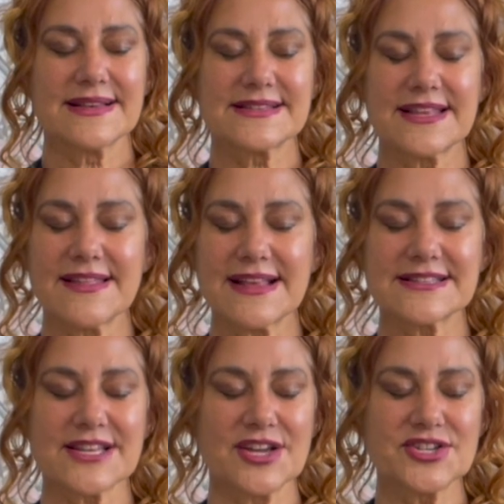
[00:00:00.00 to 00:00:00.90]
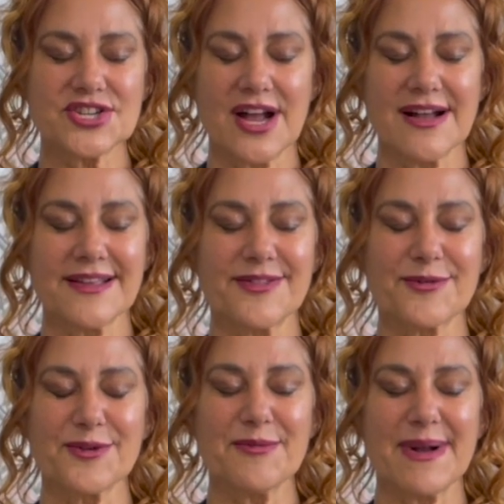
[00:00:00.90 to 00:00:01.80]
See that sunshine
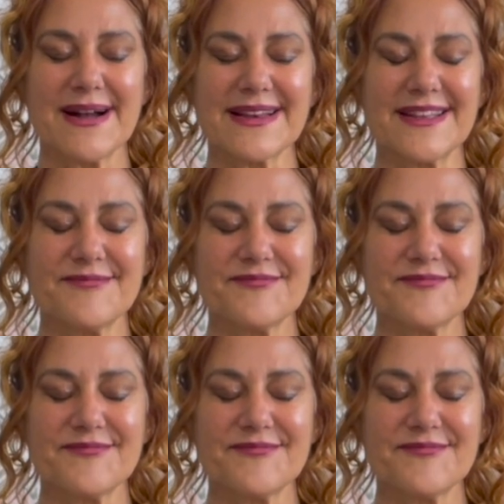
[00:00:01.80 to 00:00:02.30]
through your body.